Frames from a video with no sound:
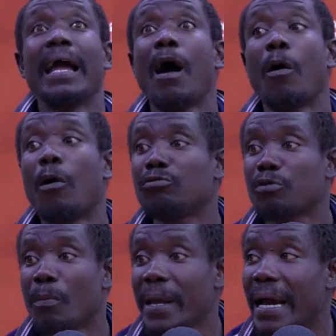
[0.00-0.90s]
o
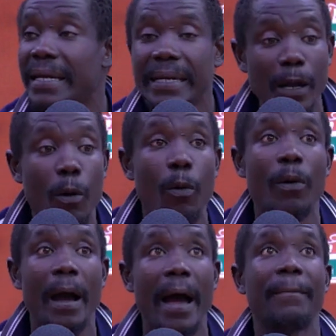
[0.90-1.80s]
so mo ye nde
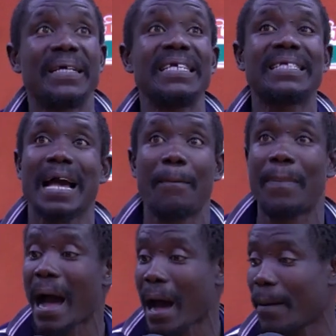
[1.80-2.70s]
o eh me si
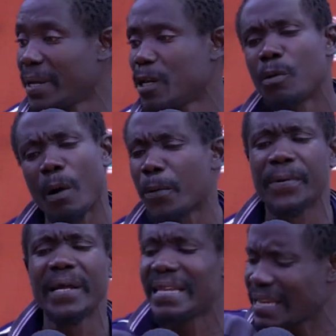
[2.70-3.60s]
skapa mi nu
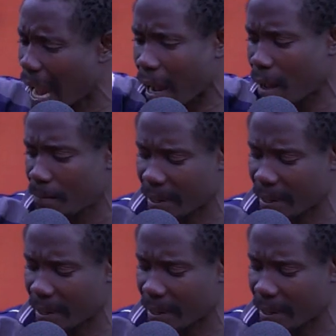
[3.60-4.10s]
akohwe da me